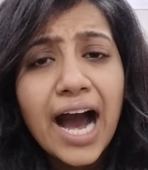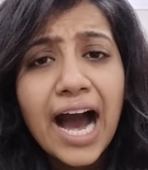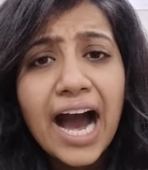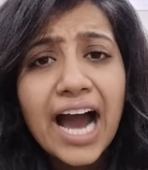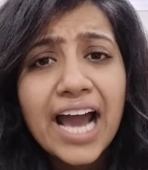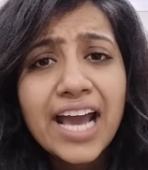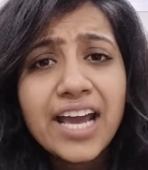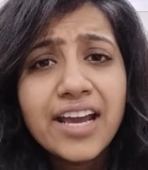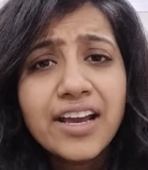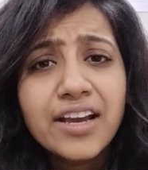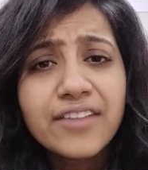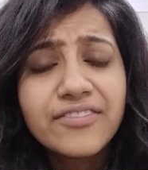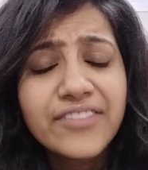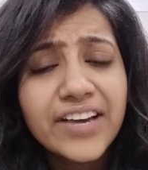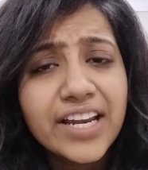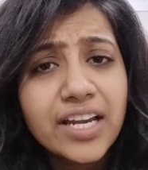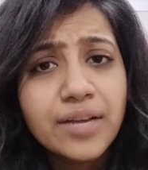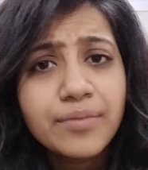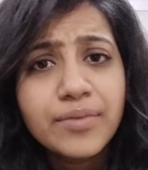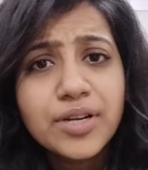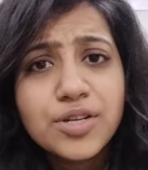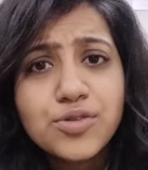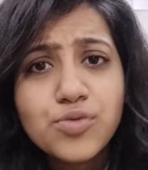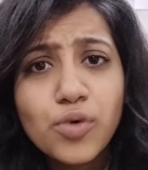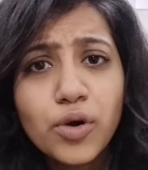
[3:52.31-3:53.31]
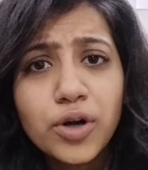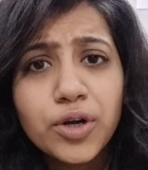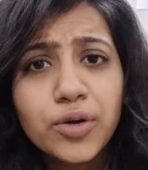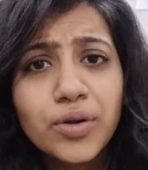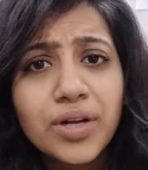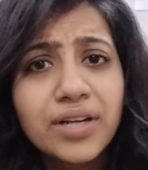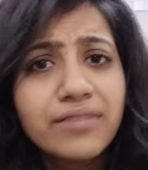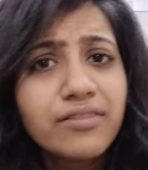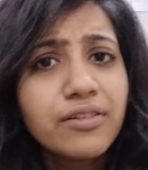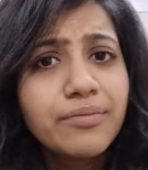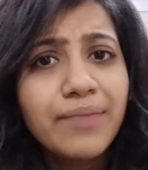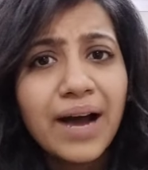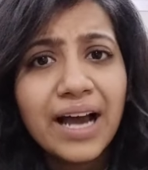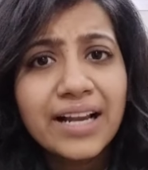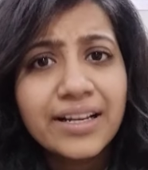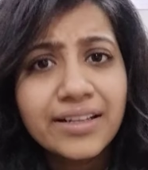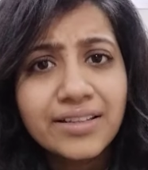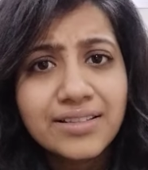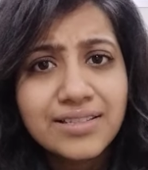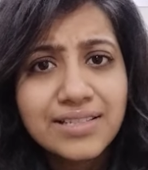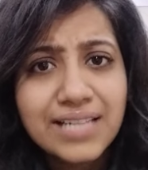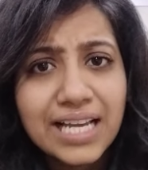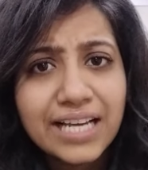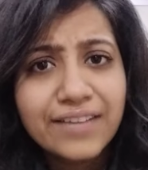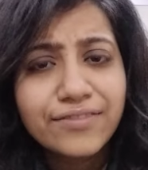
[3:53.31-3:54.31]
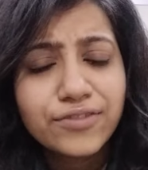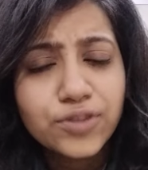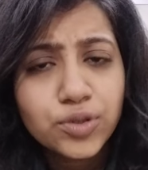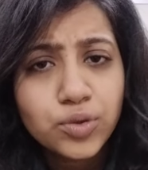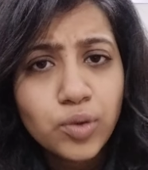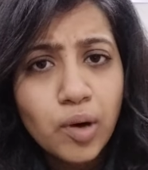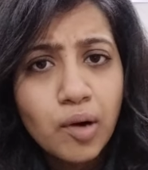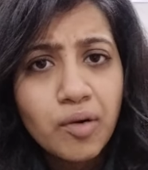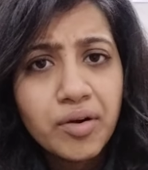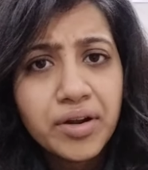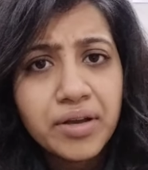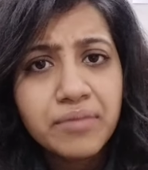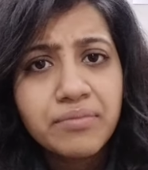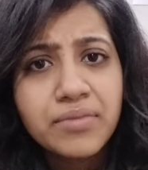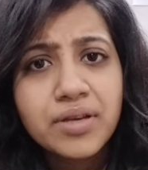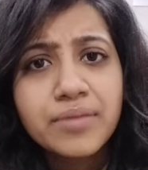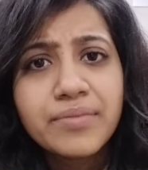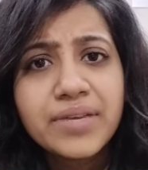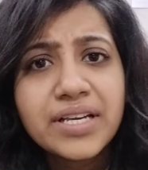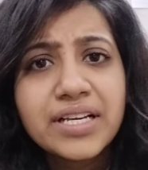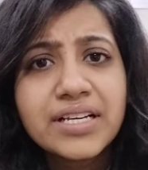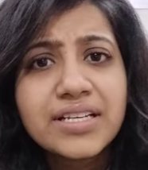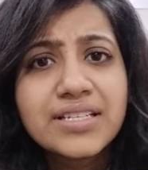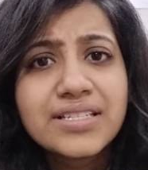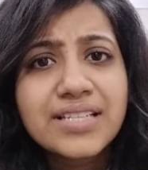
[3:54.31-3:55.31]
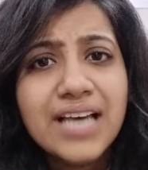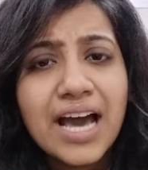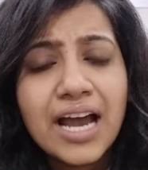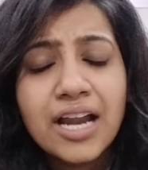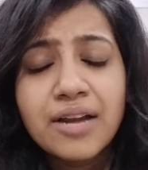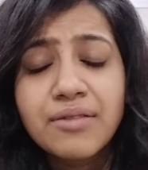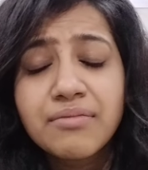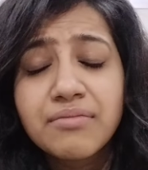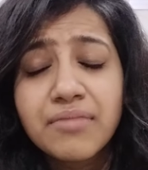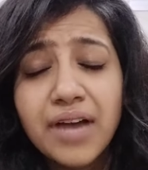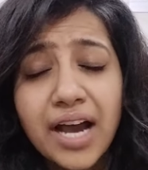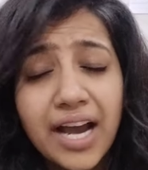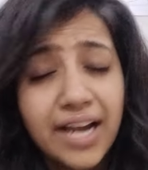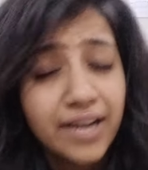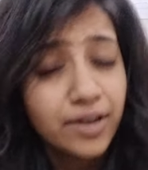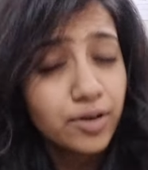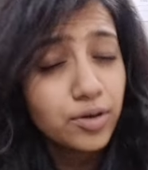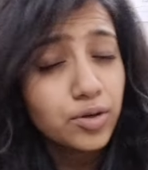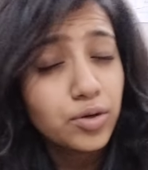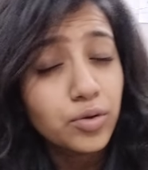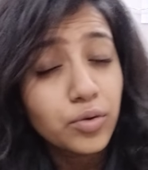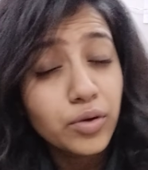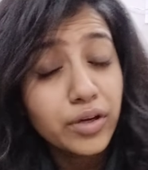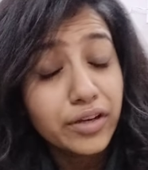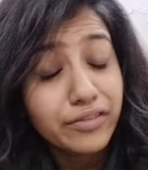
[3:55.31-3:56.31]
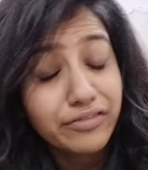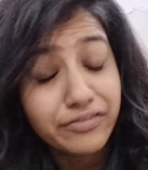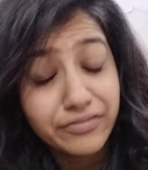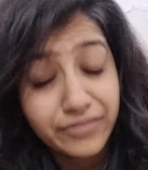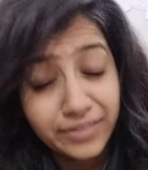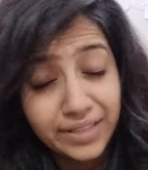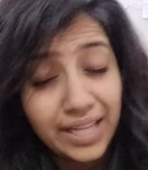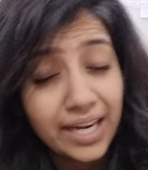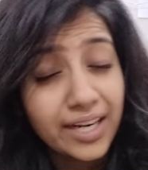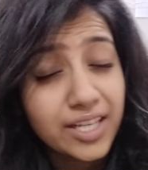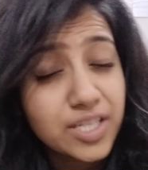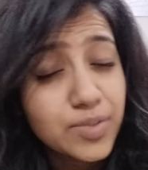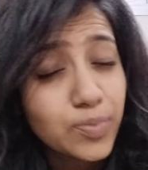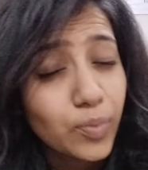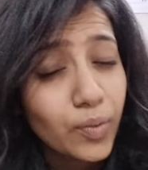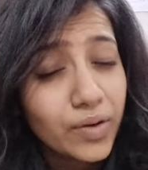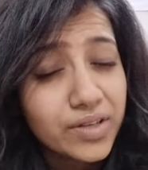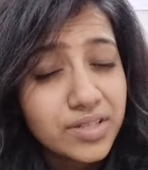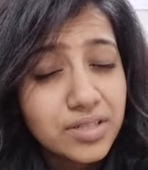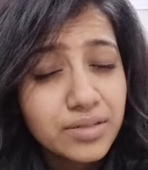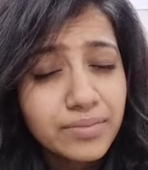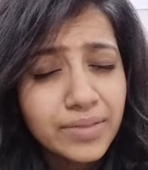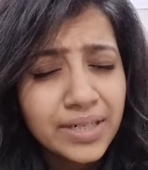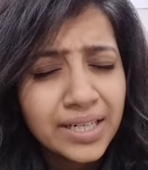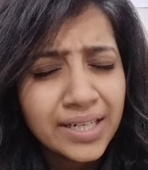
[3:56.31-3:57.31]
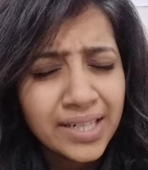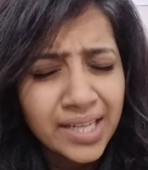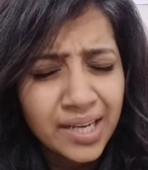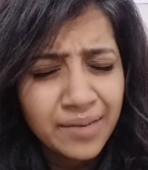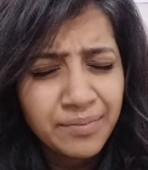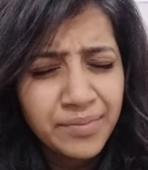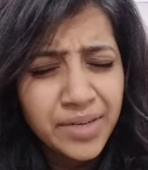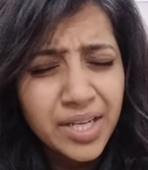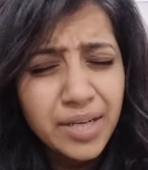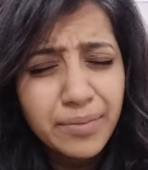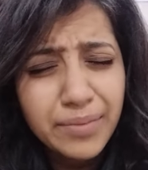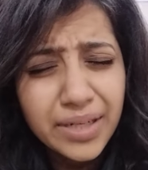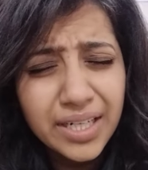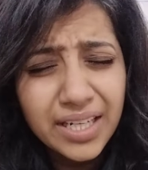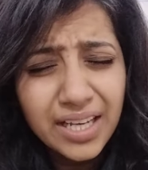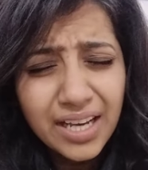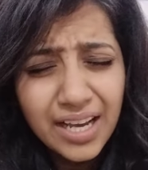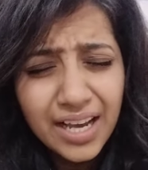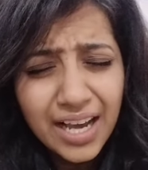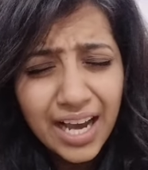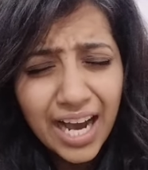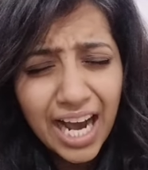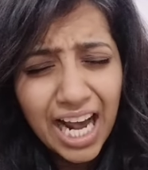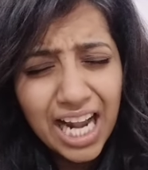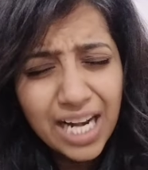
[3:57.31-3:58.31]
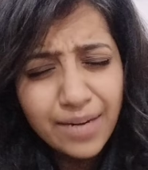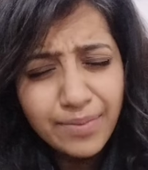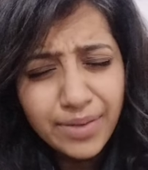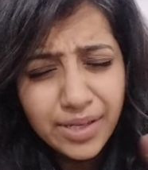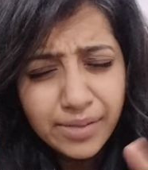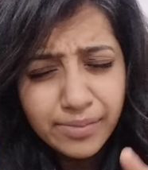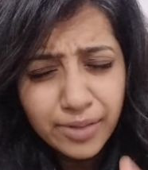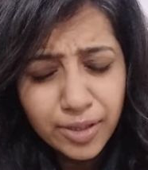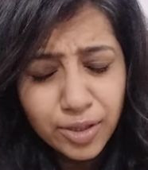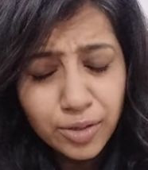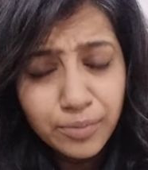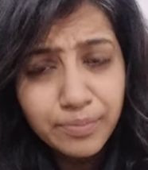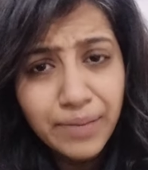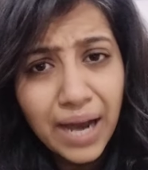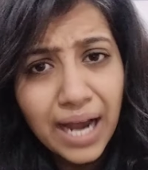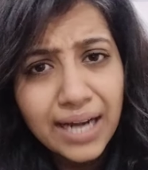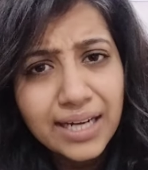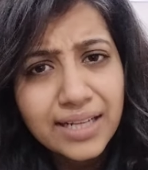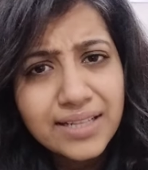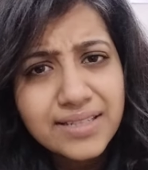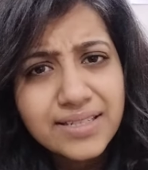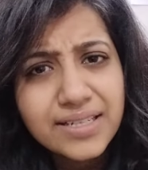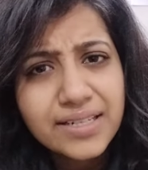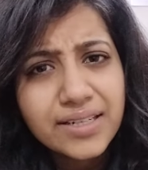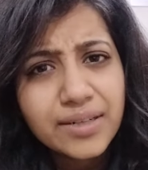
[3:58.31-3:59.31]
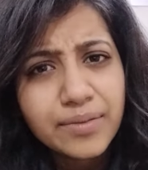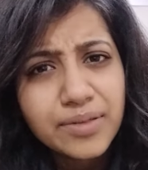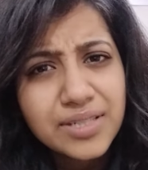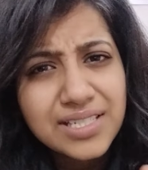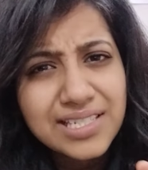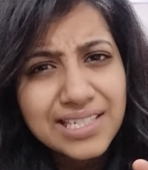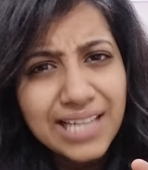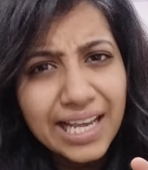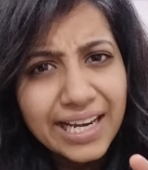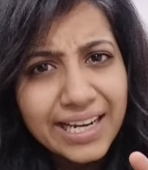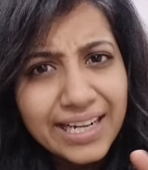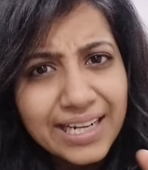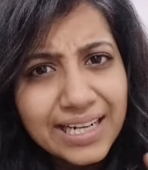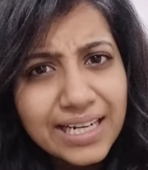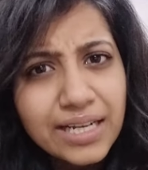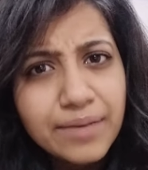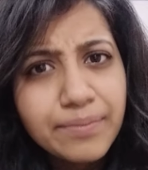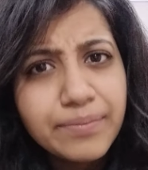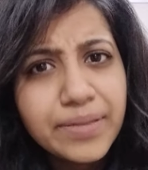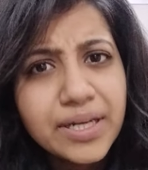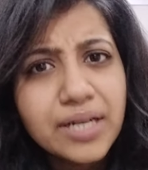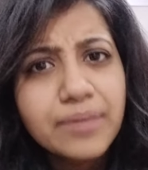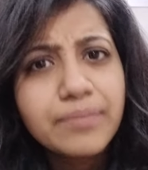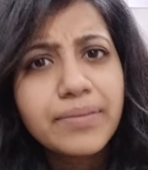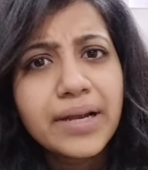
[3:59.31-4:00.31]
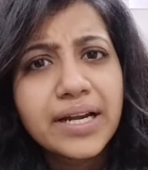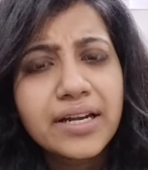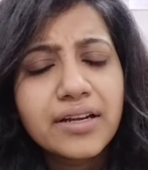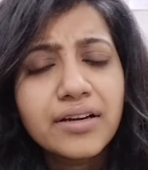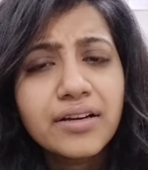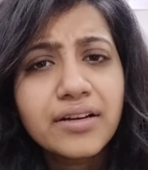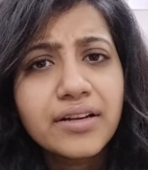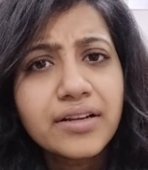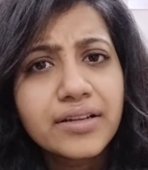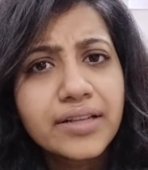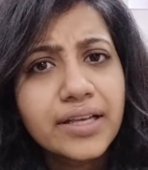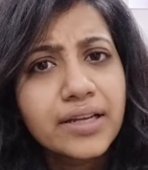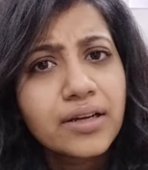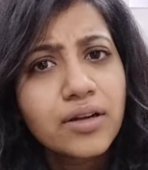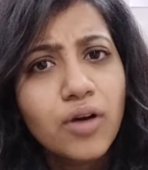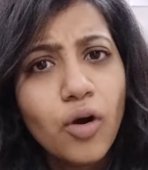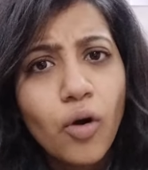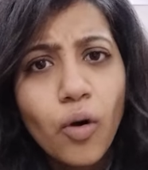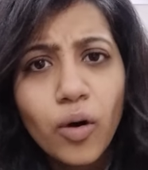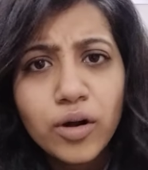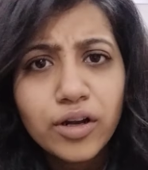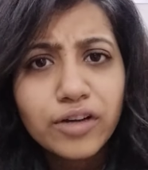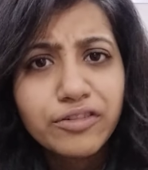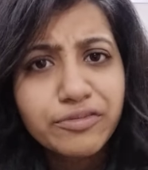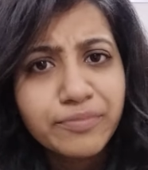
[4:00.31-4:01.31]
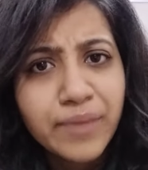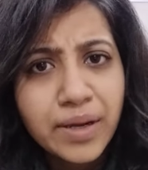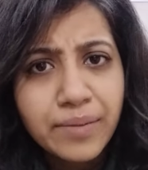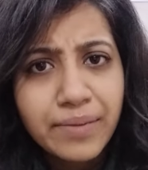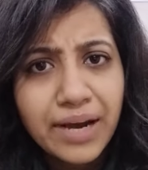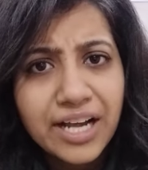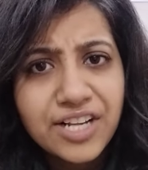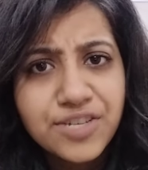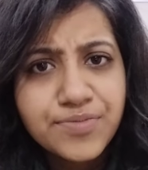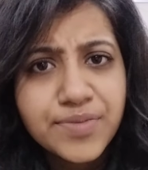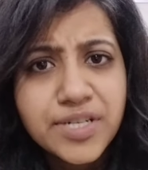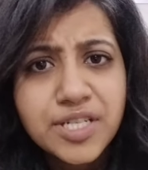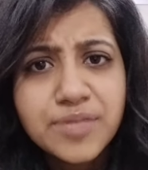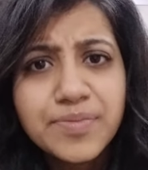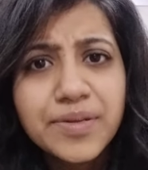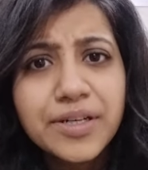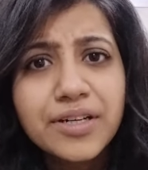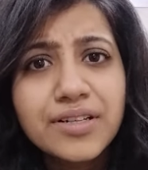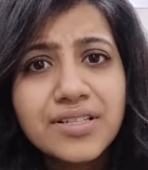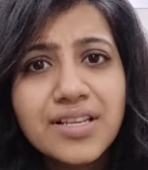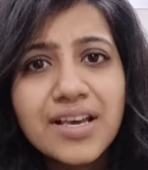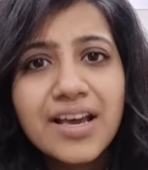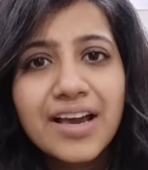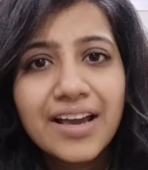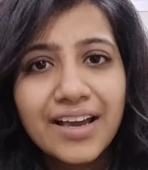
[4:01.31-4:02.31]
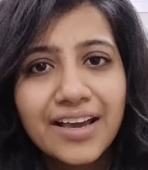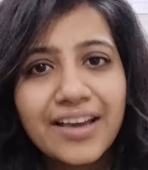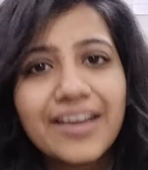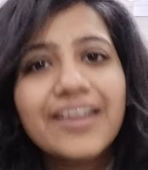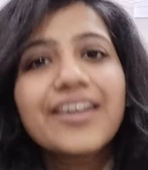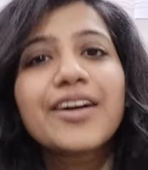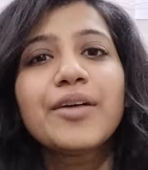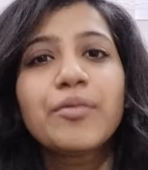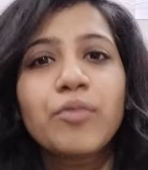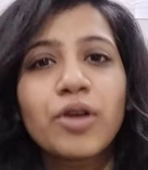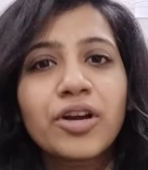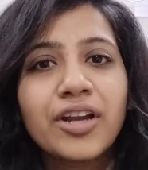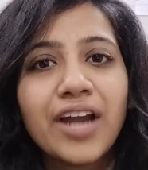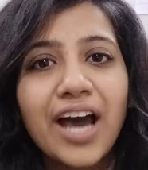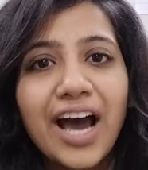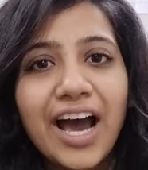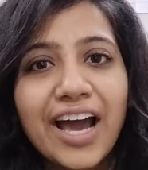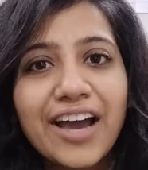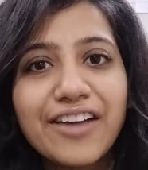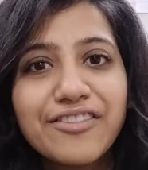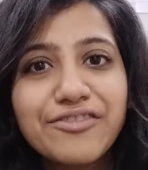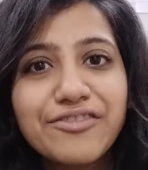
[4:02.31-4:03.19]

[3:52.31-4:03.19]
I very much want to live a balanced life throughout MBBS and I don't know if that is possible in MD, but I'll be able to balance it a slightly bit better than all of my batchmates because, hey, come on, I